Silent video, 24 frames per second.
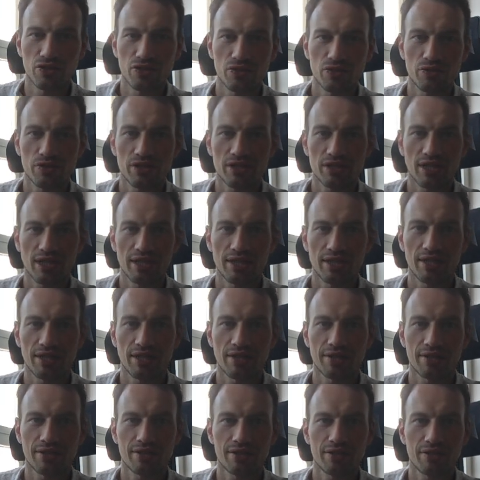to
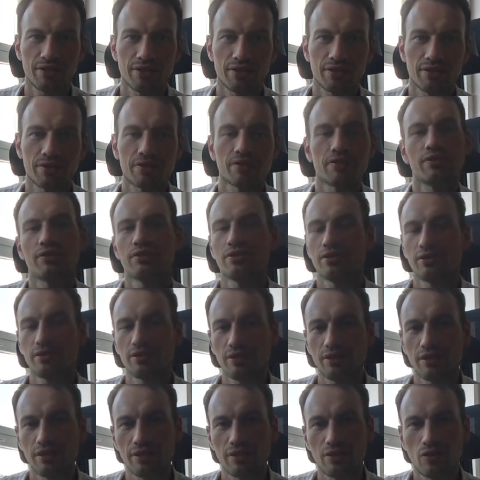standard
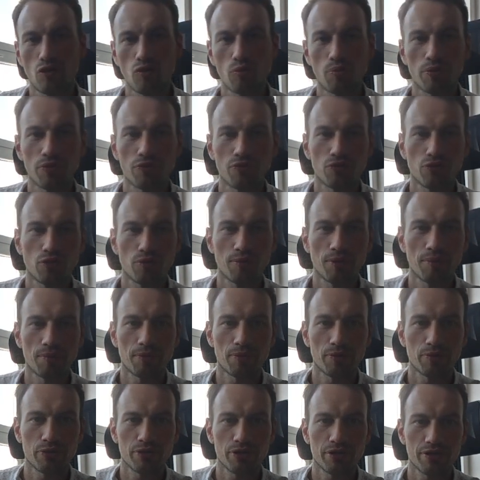OpenFOAM
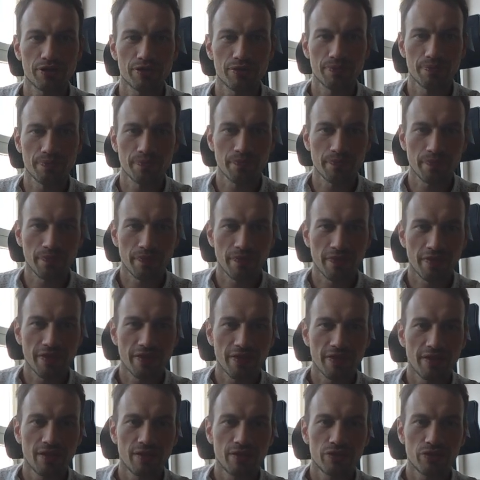approaches.
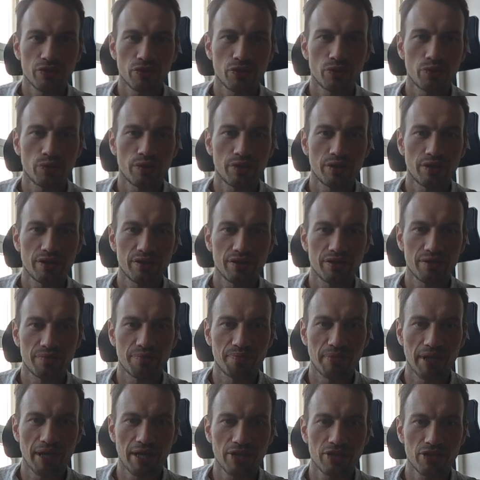So the
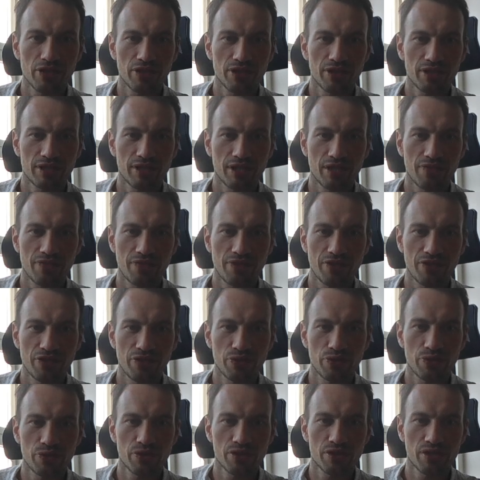mesh that we
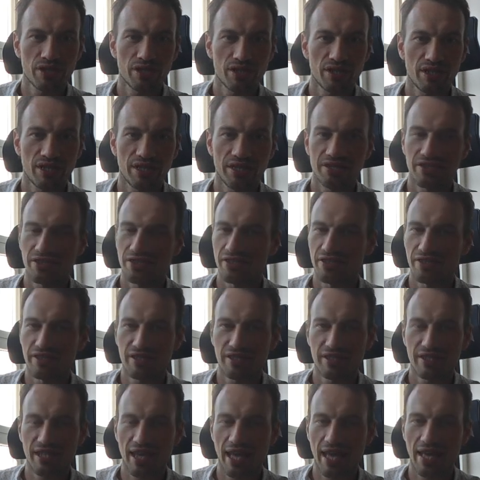use is the
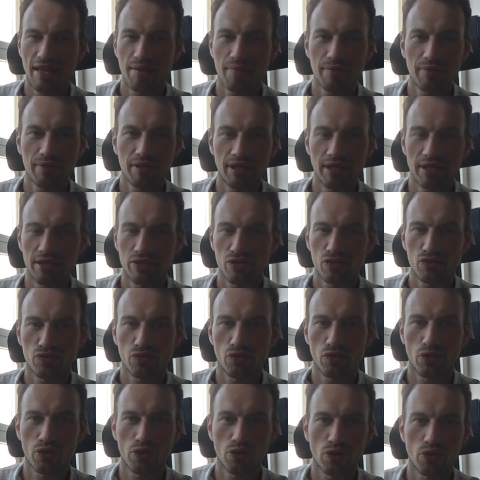same as
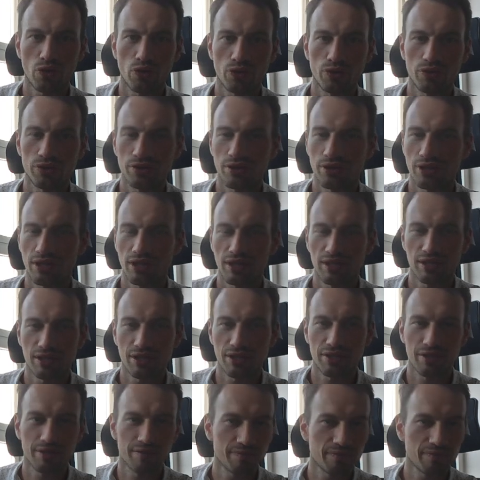for all the glitter